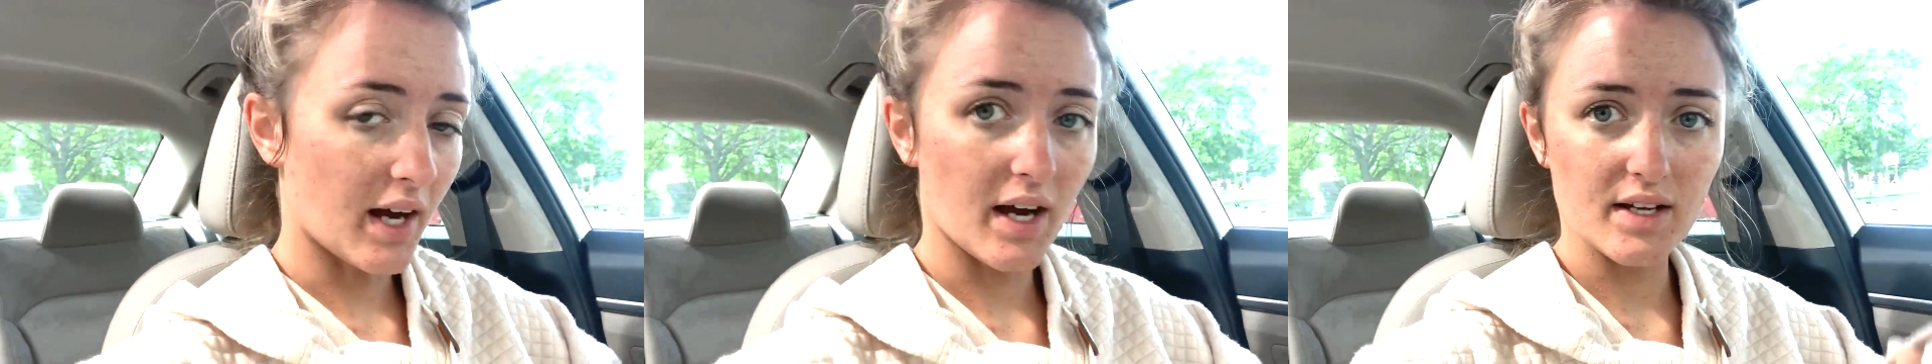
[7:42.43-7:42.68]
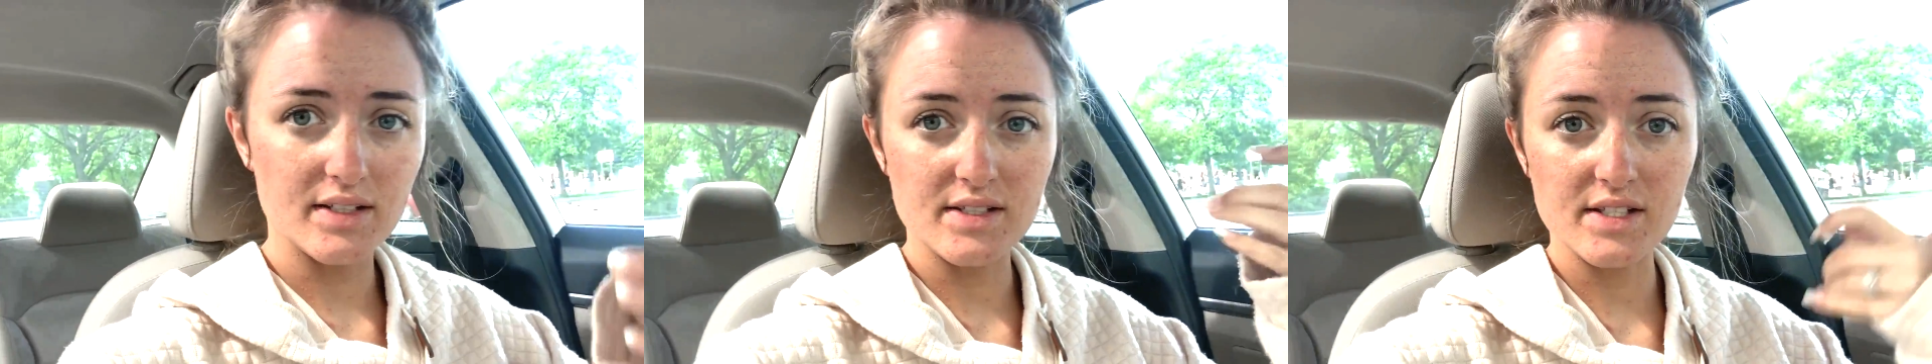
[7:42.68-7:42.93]

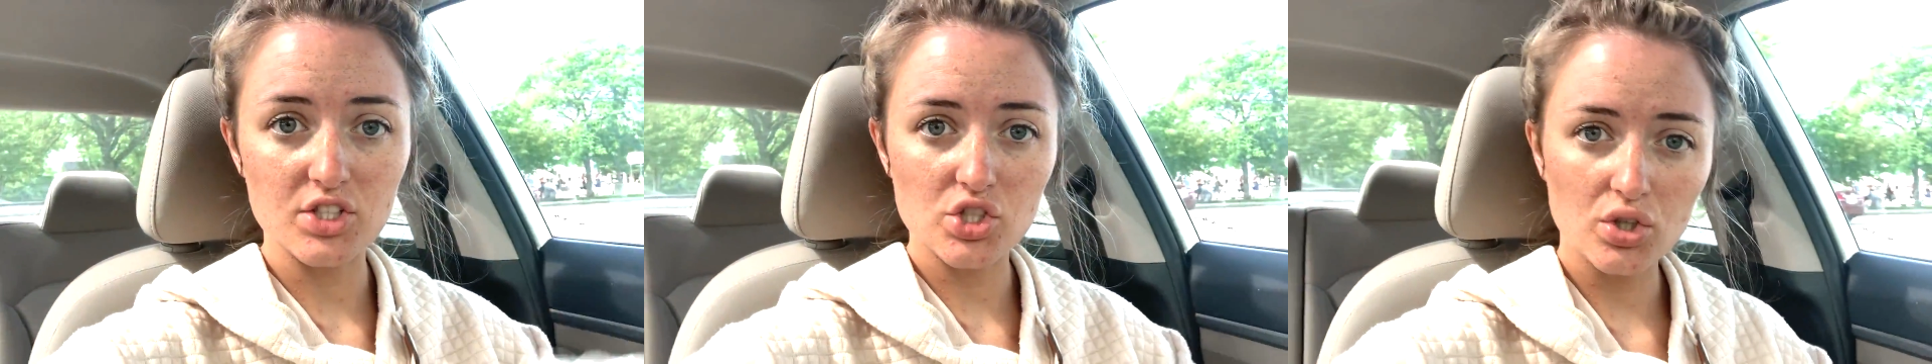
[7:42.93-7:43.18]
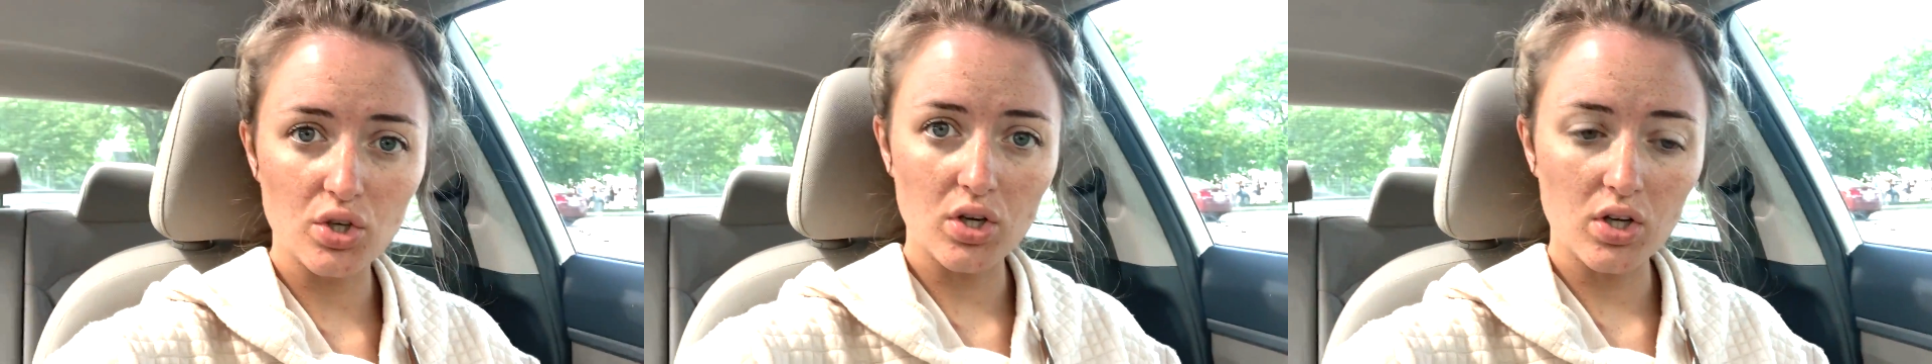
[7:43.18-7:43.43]
got a
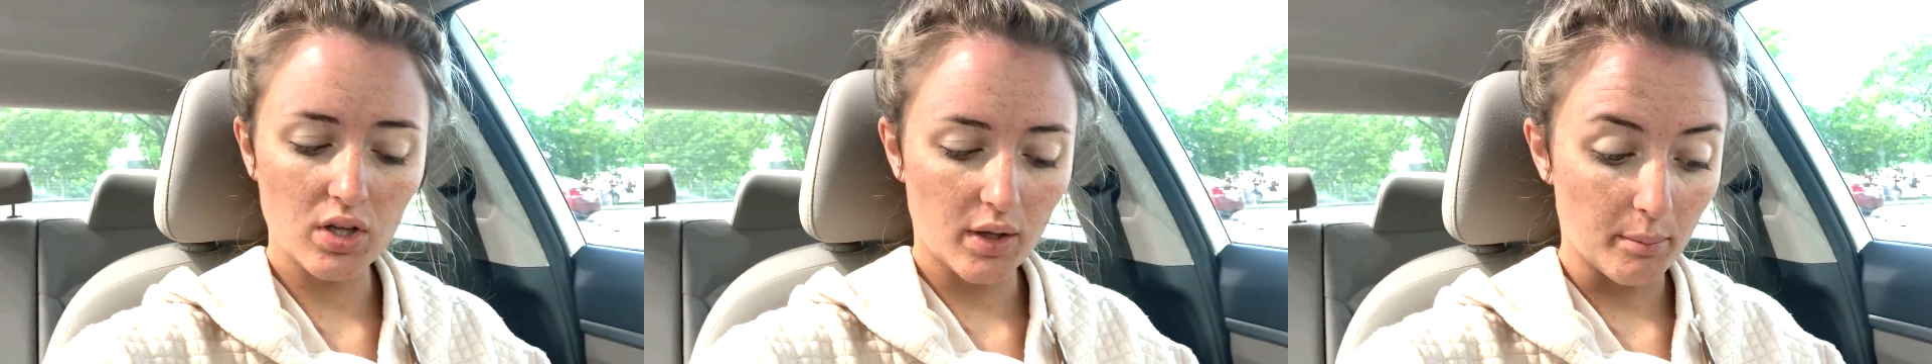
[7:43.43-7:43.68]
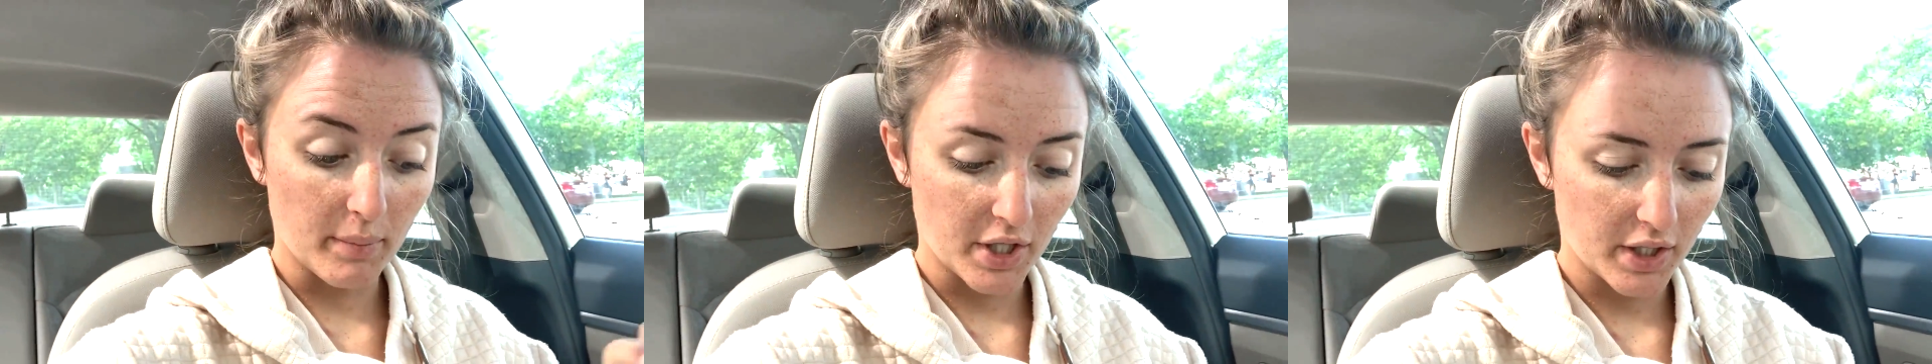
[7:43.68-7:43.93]
digital
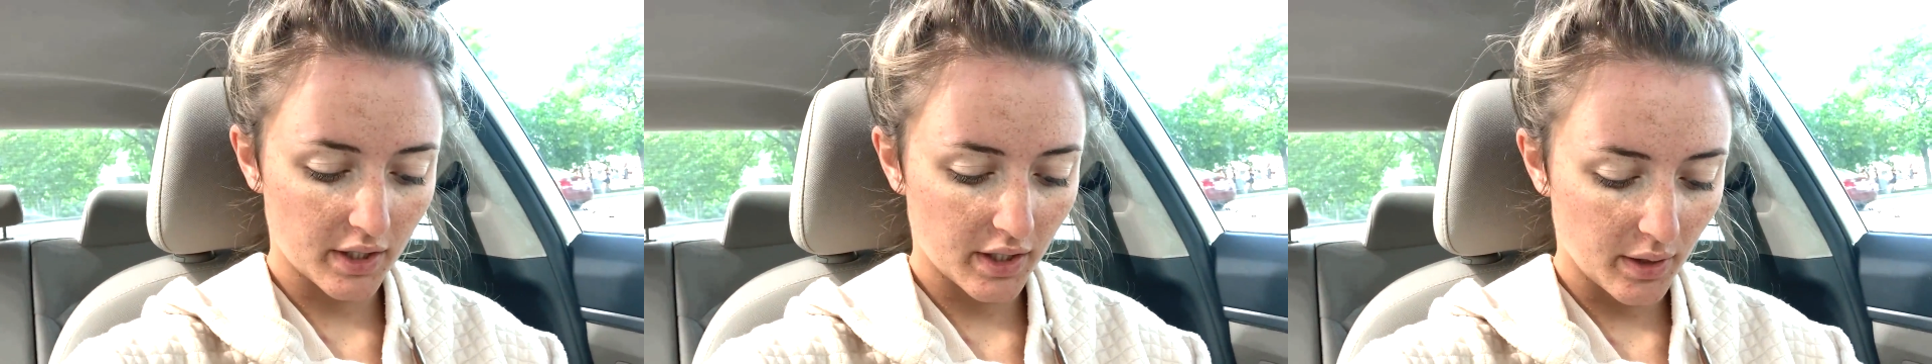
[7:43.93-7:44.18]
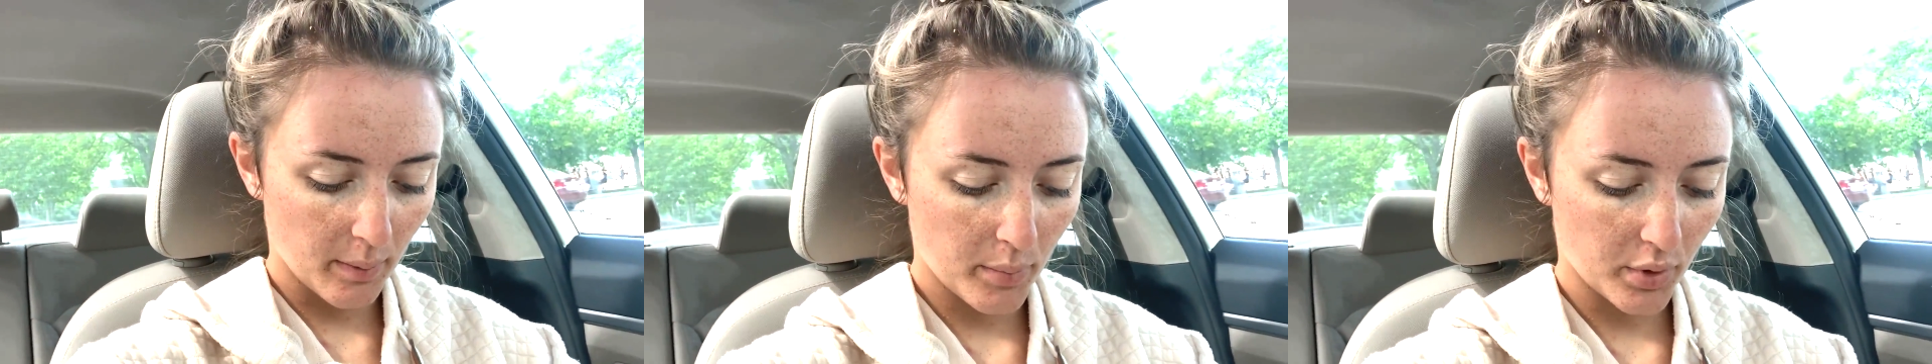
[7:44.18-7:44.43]

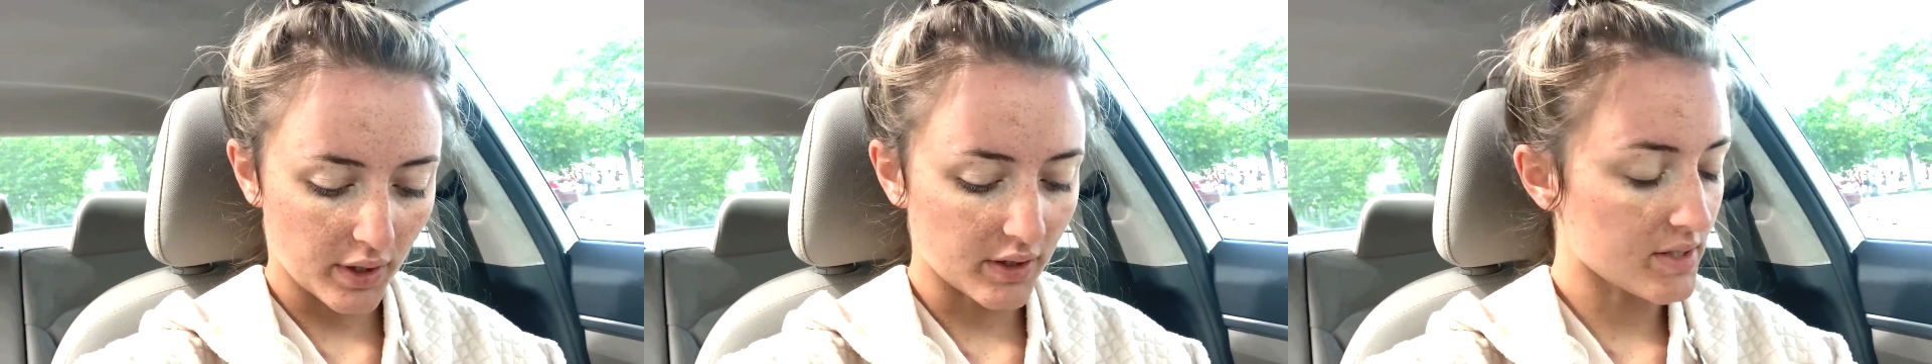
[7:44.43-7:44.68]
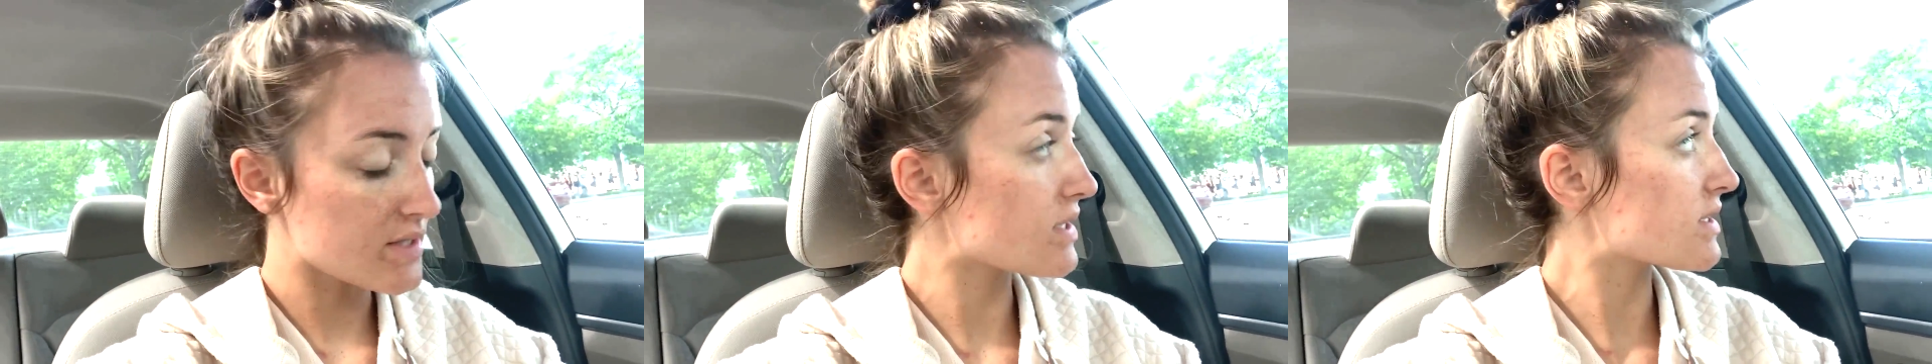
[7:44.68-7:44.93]
American
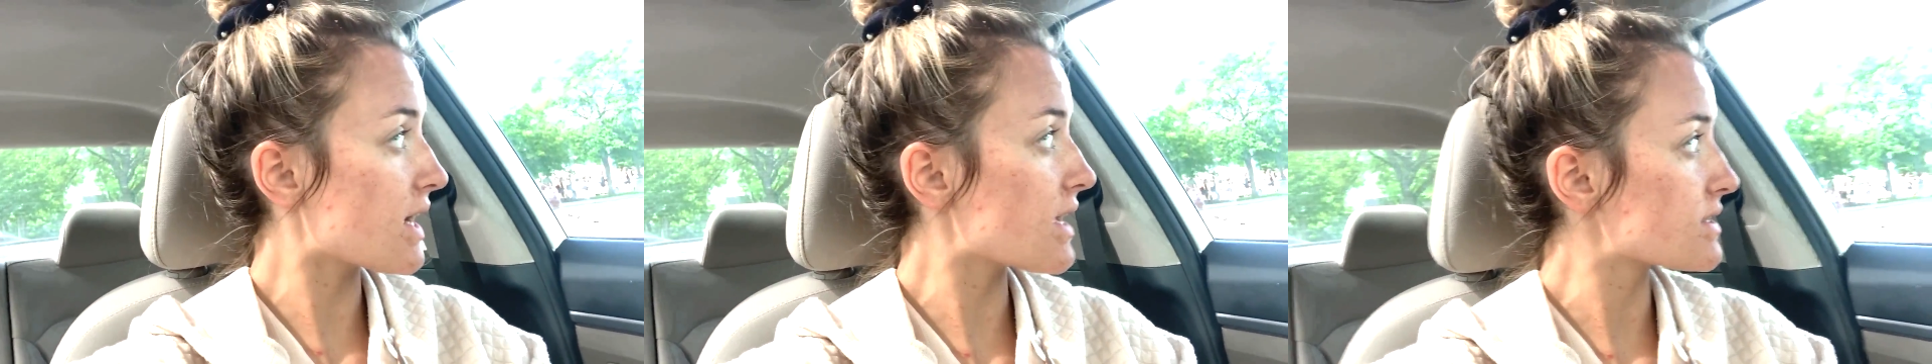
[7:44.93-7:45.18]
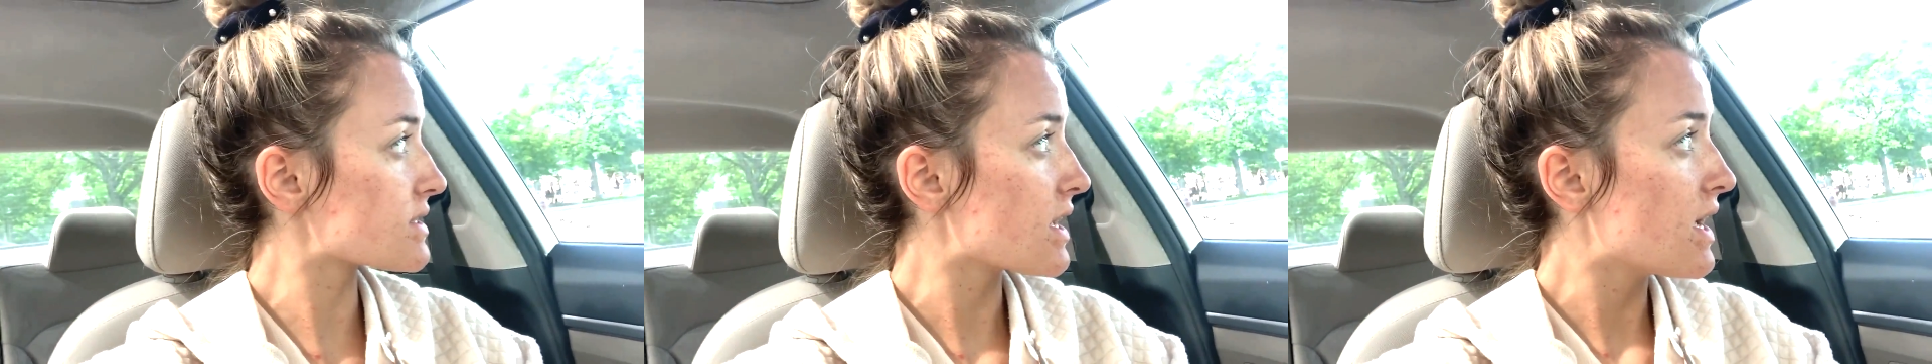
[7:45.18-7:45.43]
pregnancy
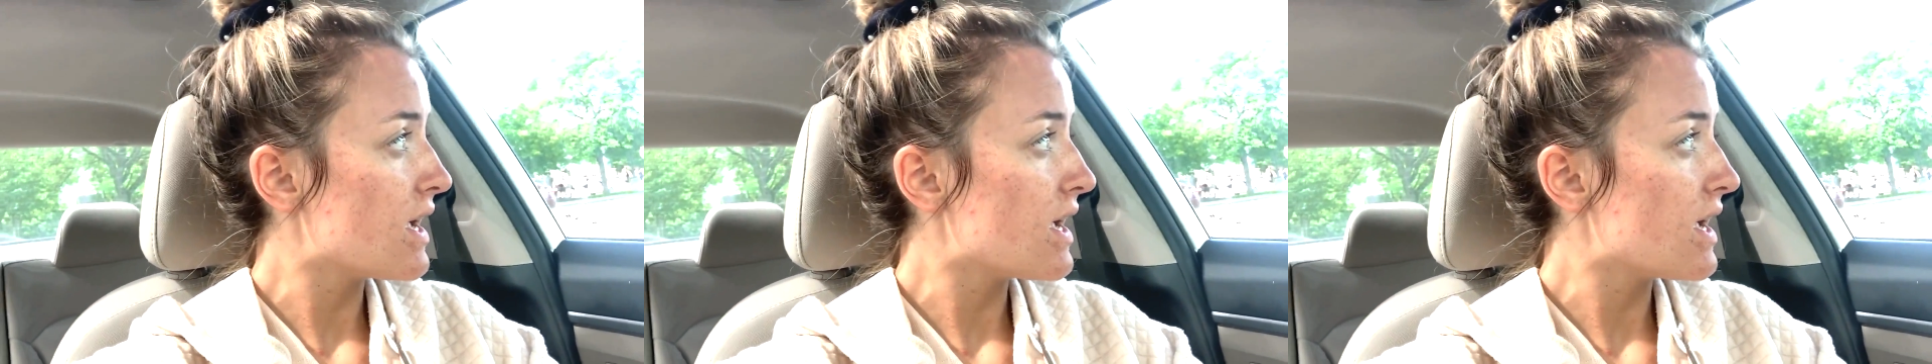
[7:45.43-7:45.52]
test.